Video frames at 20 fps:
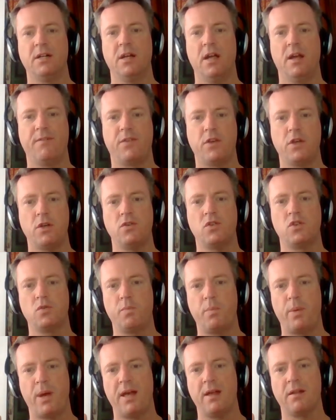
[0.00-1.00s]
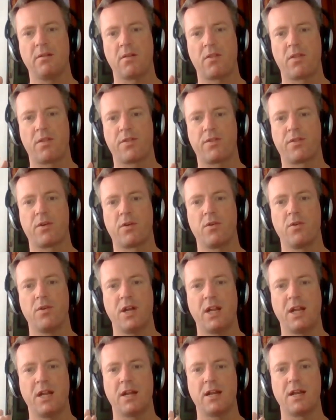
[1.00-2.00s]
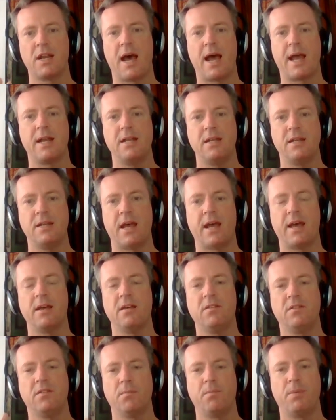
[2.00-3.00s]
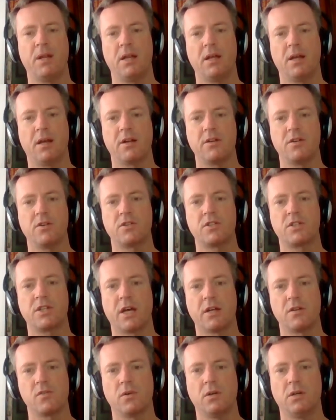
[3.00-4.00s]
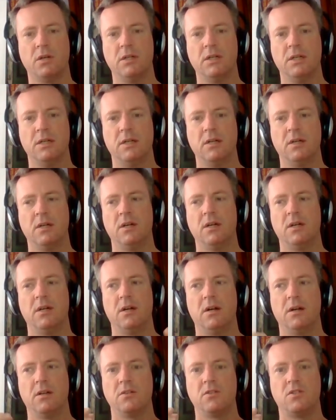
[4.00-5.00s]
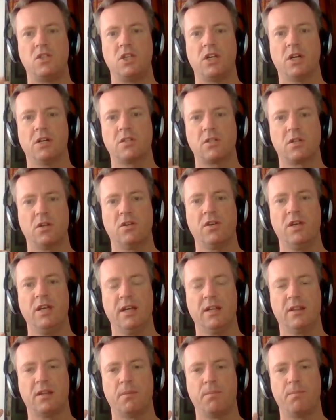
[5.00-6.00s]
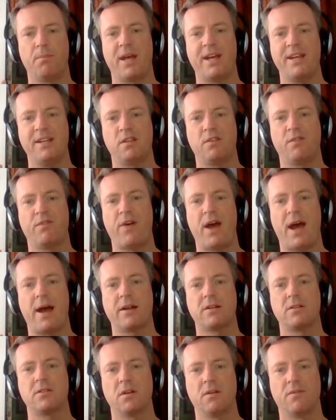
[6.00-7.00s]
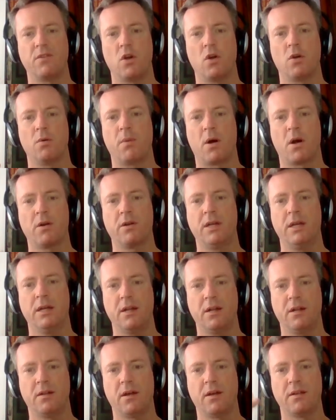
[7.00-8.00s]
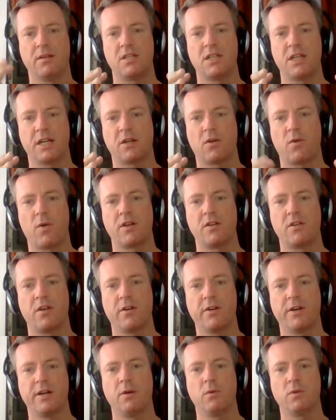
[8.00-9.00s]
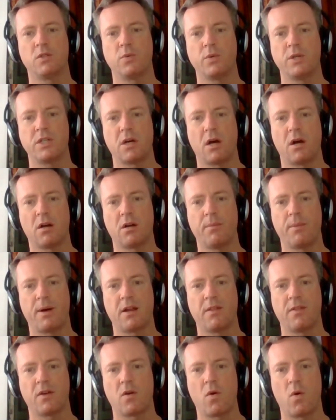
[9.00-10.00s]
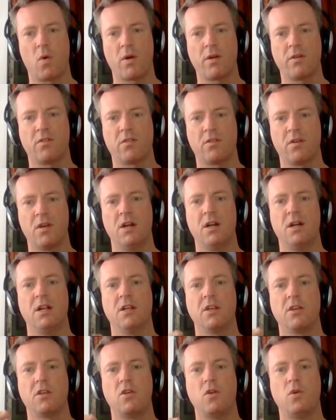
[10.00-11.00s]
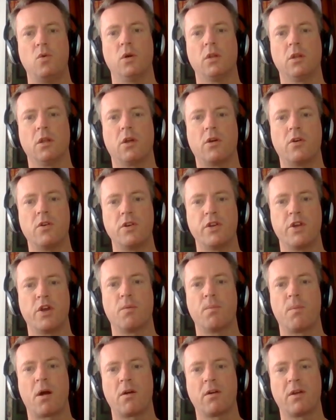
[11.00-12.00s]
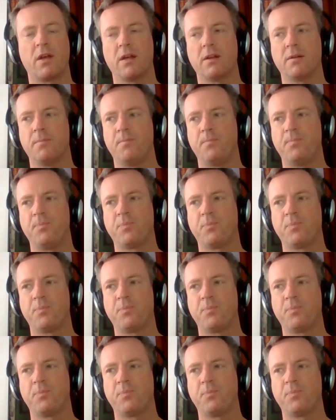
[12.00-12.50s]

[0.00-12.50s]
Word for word: If you spend 30 to 90 days, depending on your schedule, just looking at the base facts of your market and a set criteria, which we talk about in the course, you will learn your market